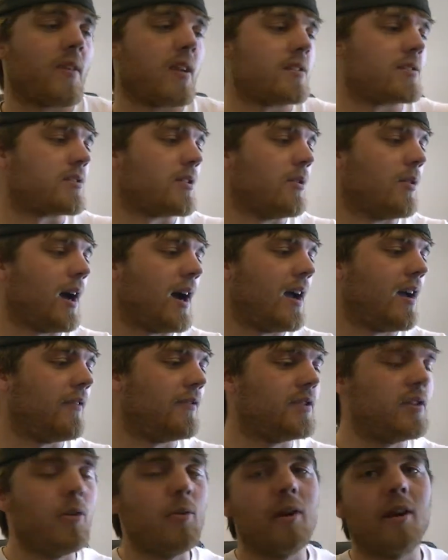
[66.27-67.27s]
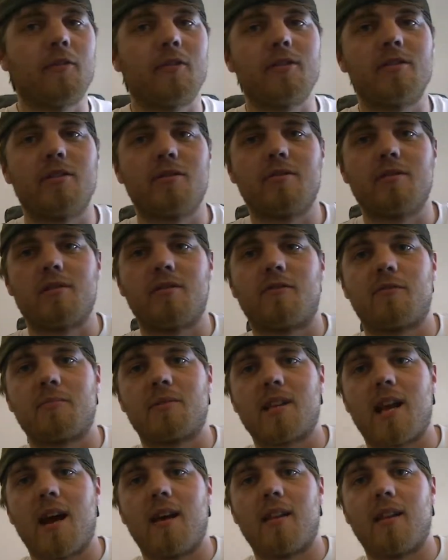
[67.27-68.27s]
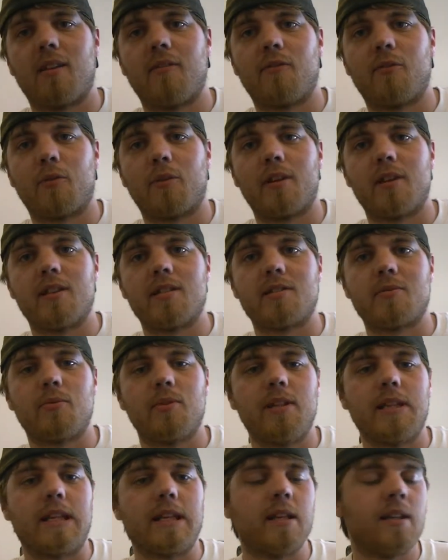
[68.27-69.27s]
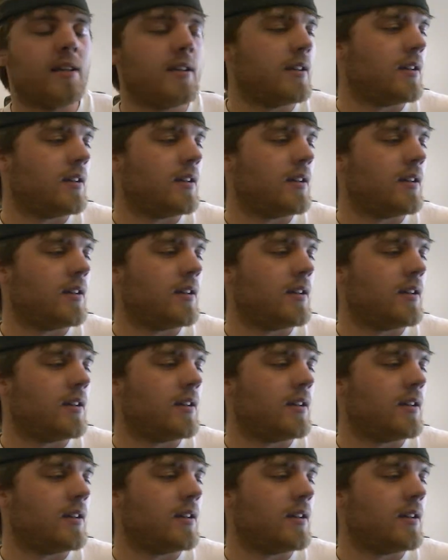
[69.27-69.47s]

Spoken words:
So I have two different juices from Skyline for you this week.